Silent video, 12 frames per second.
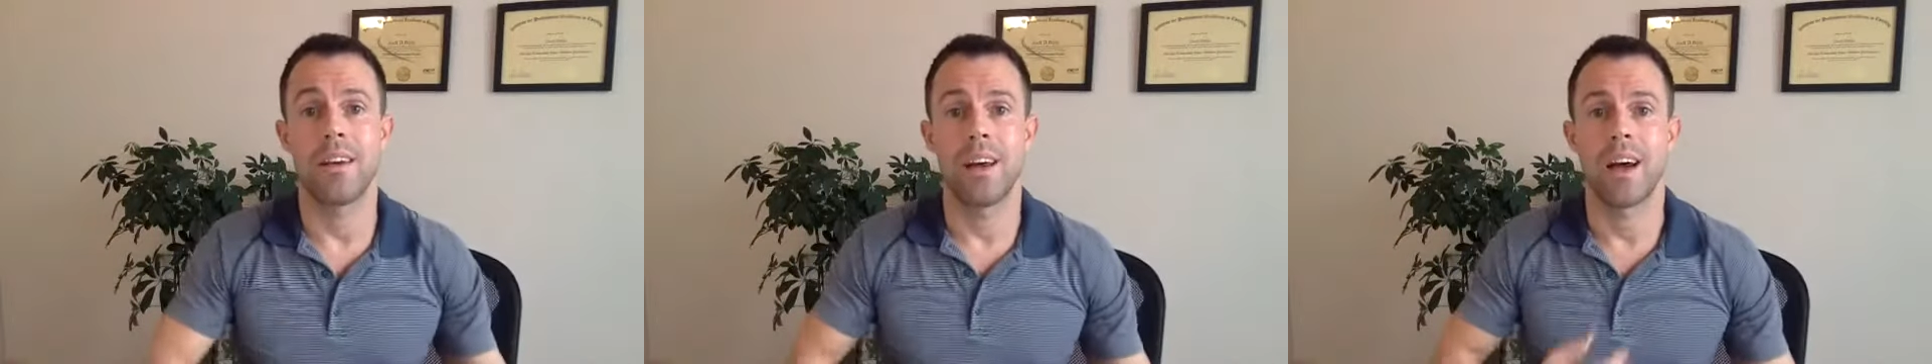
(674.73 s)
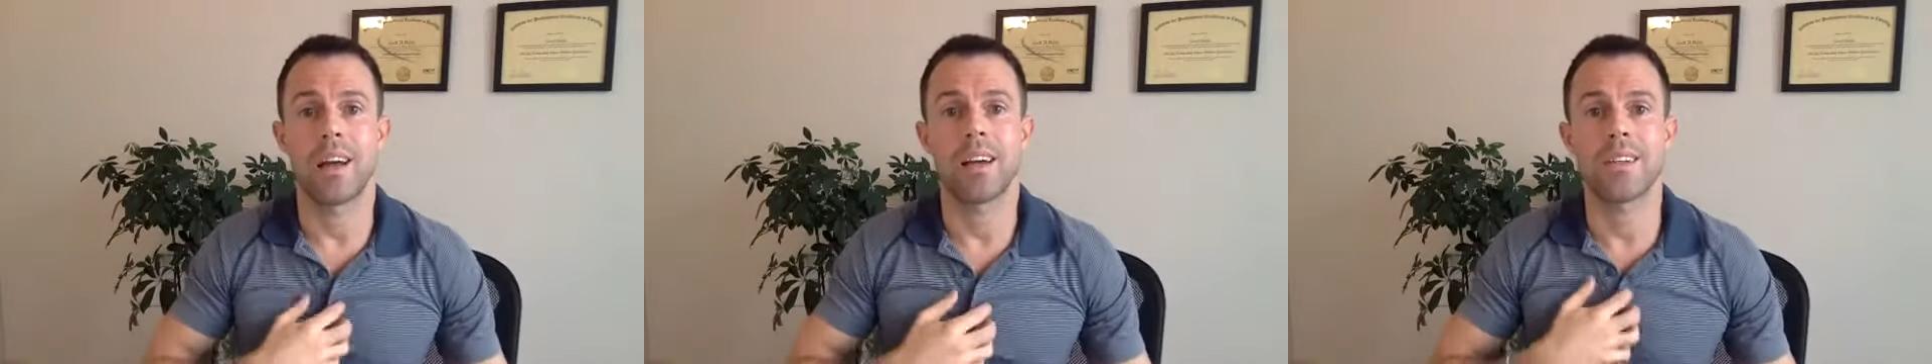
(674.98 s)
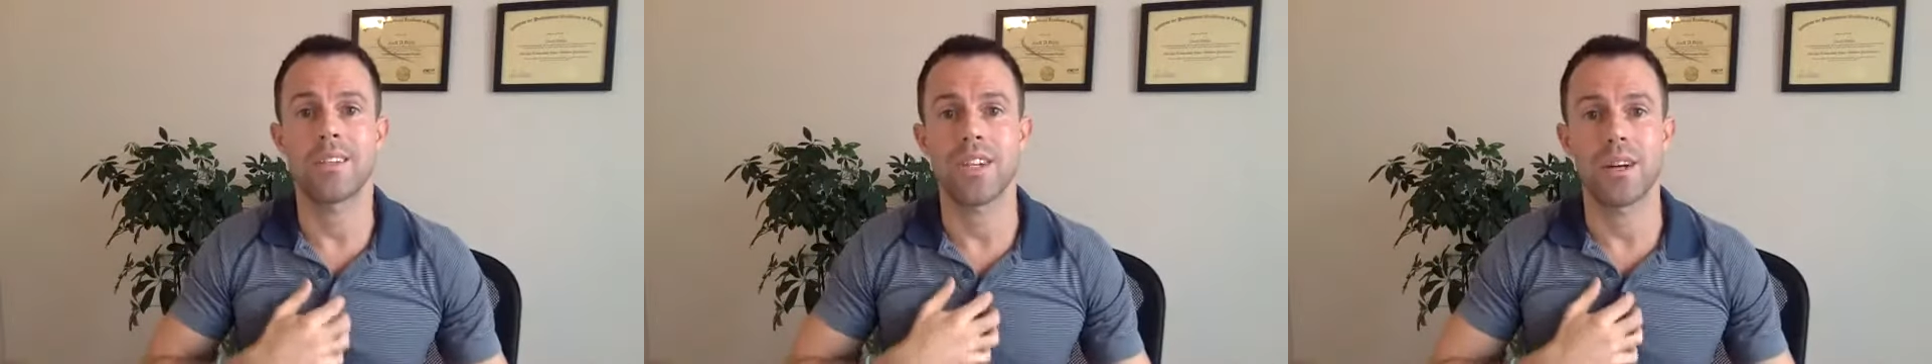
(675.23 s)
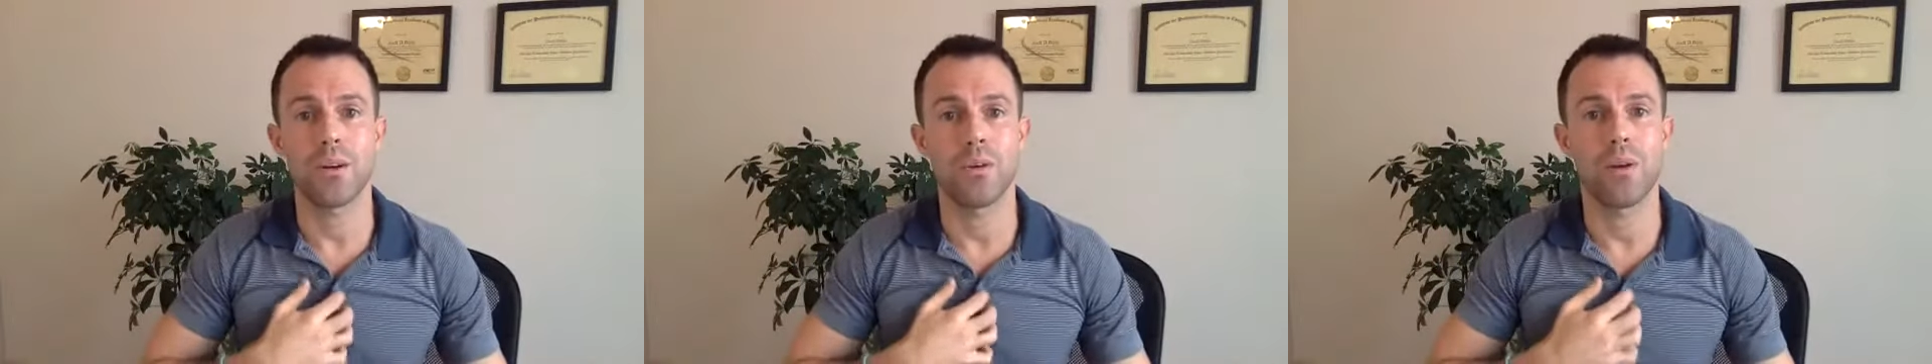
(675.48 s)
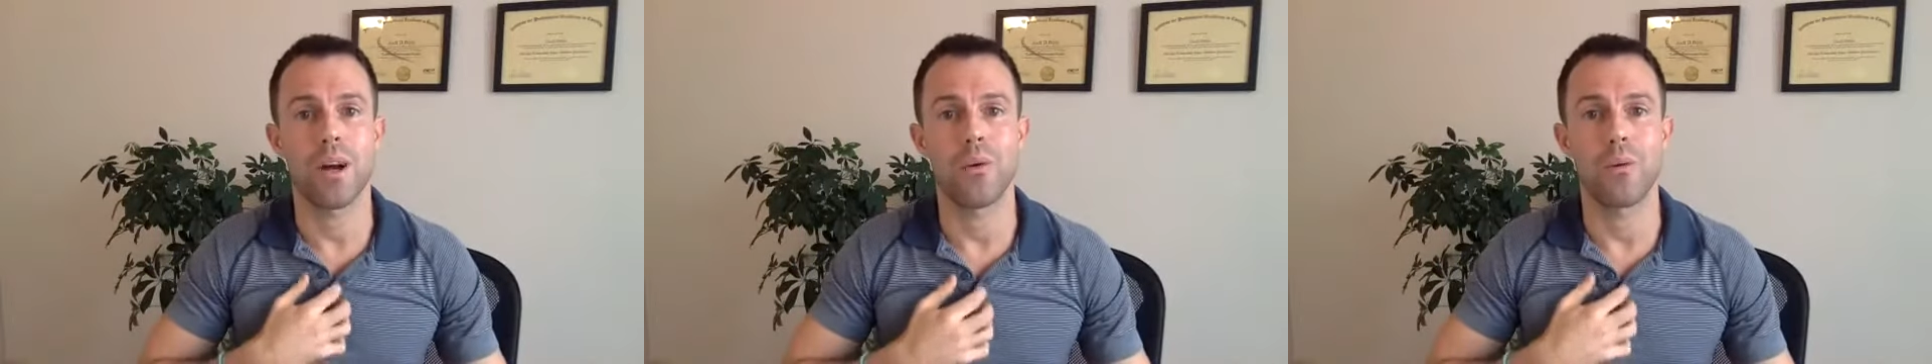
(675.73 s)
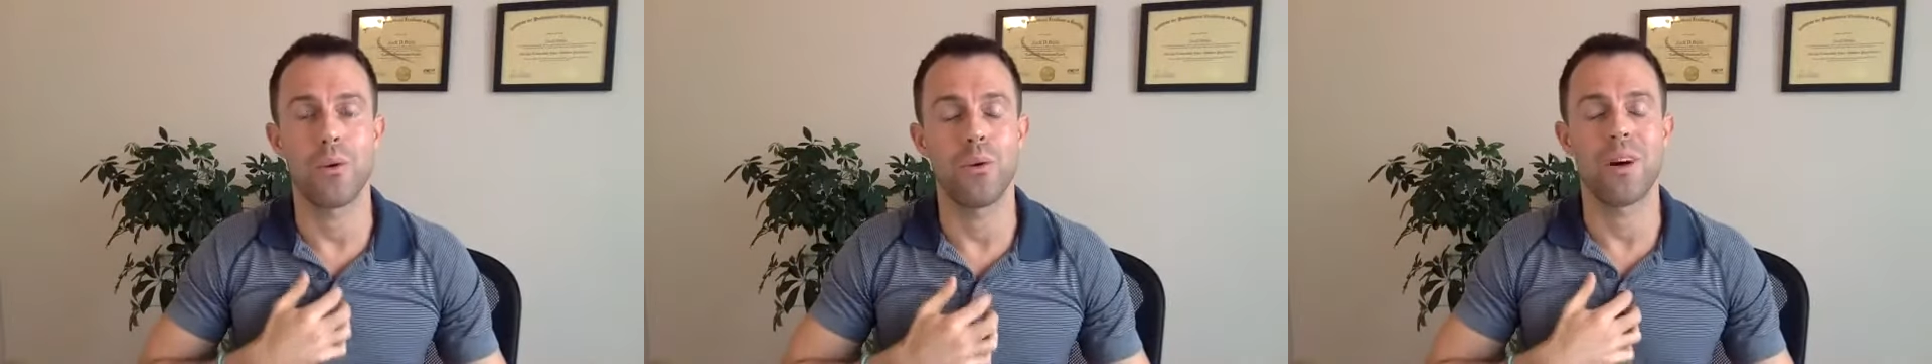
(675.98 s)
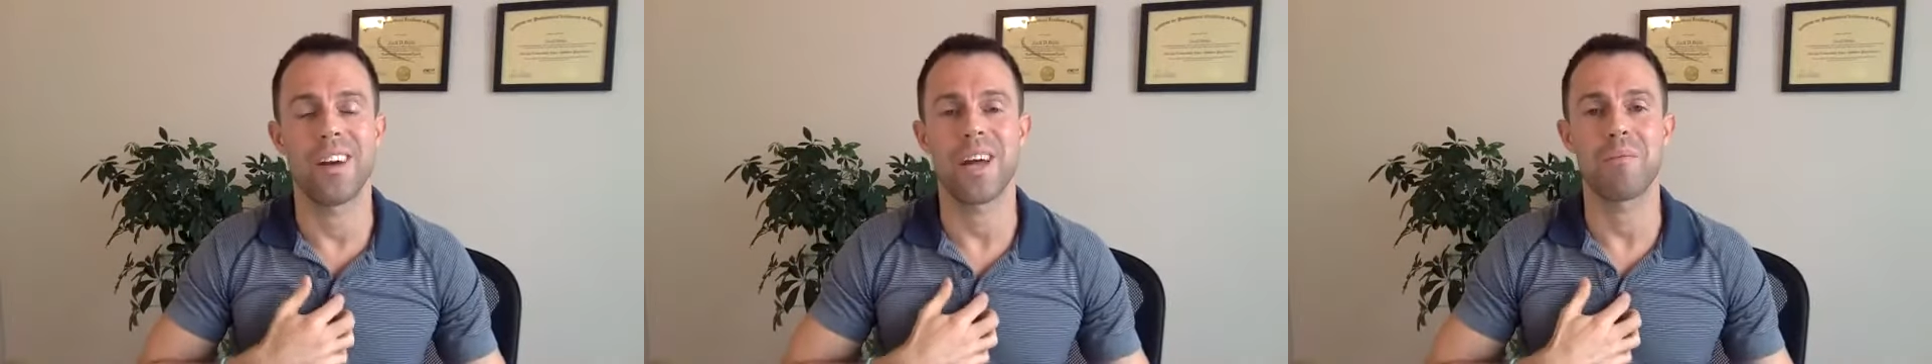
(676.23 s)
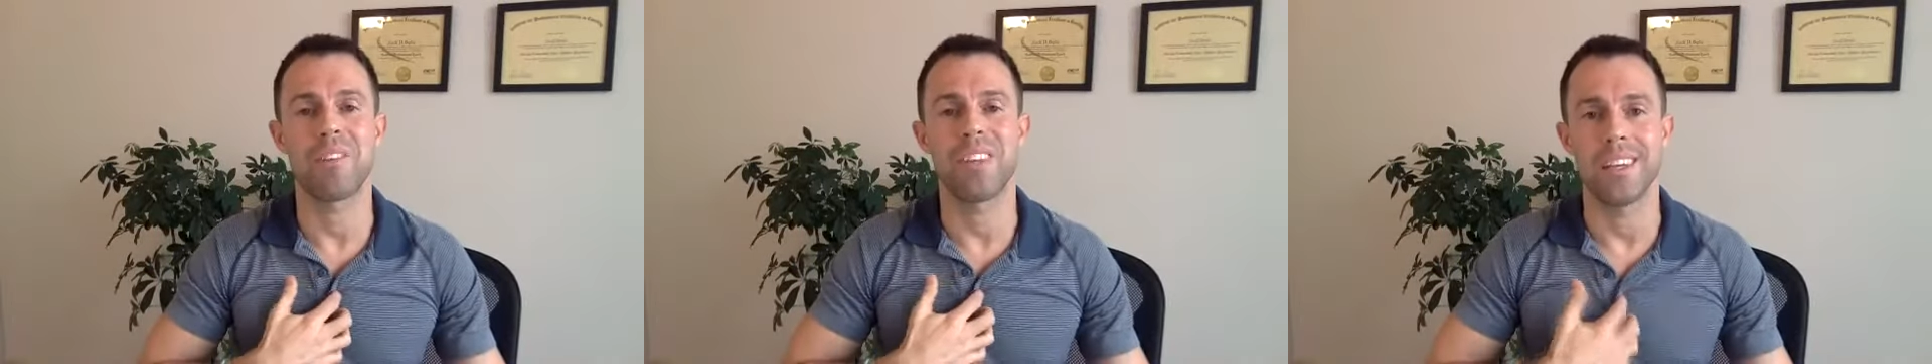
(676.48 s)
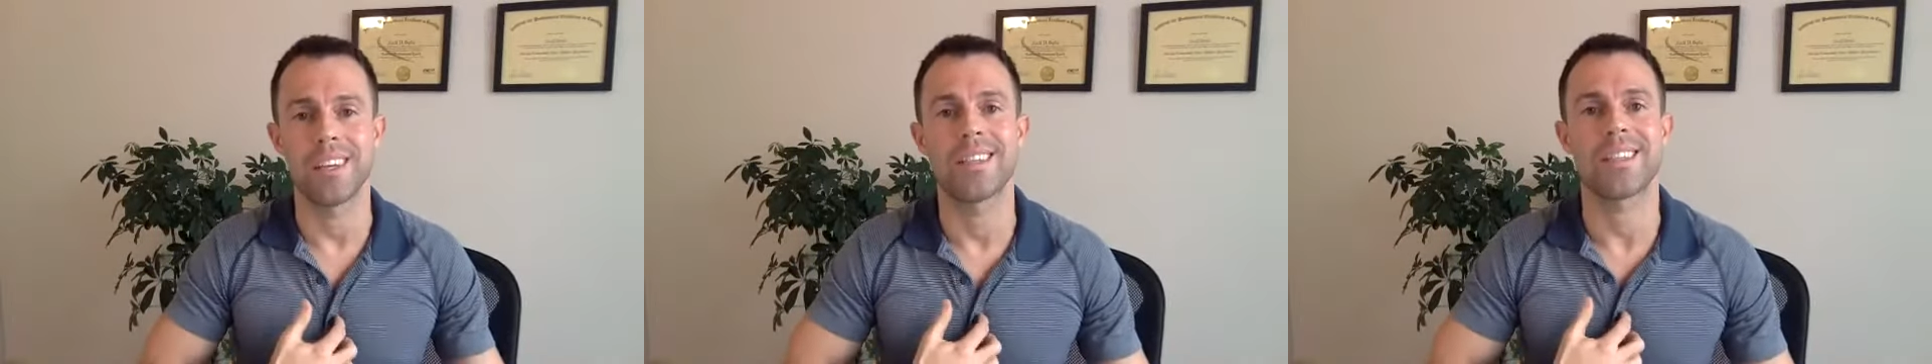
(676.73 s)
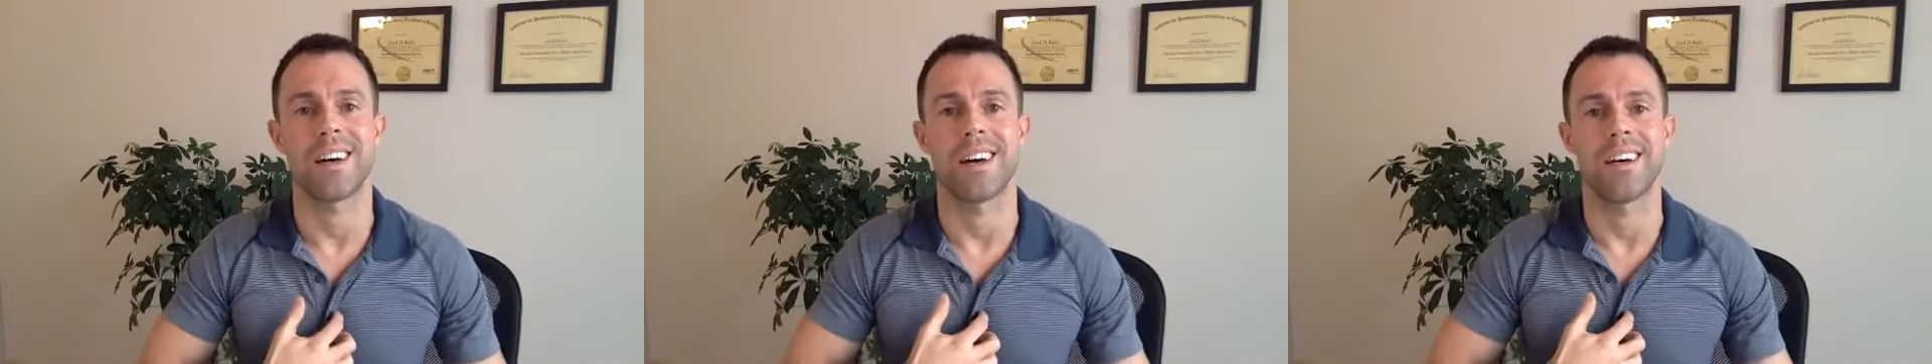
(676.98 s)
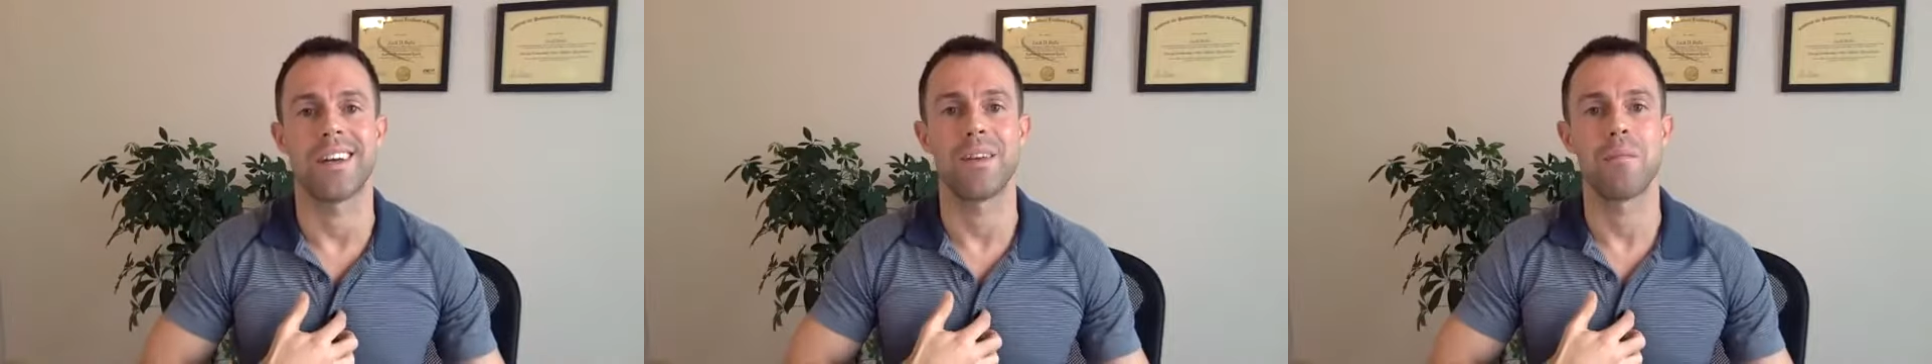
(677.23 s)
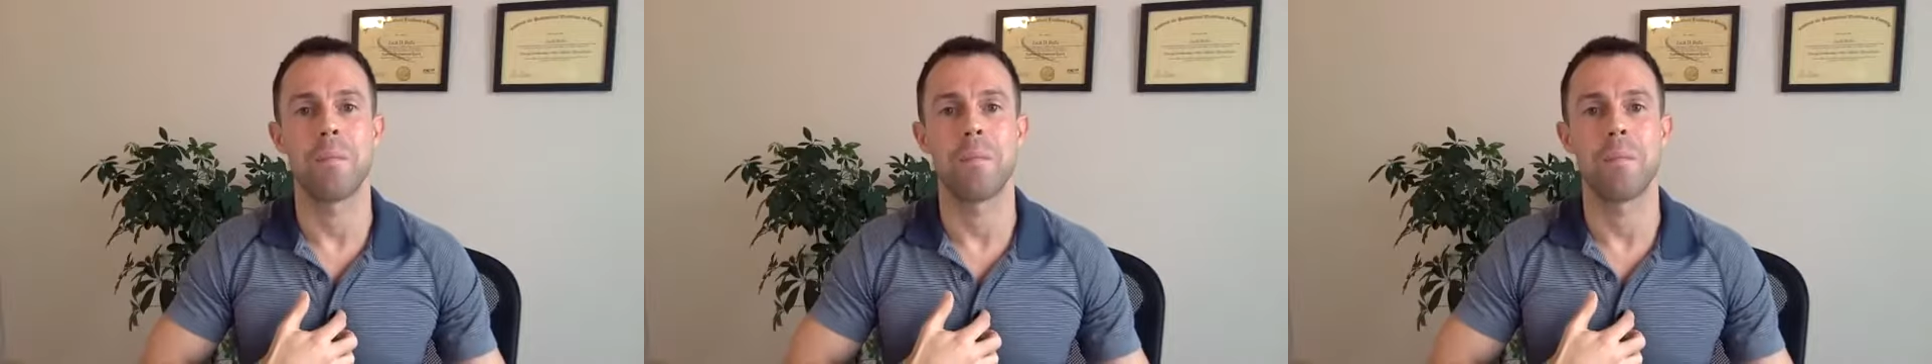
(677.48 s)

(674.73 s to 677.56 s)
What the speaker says: I got to share who I am on the inside,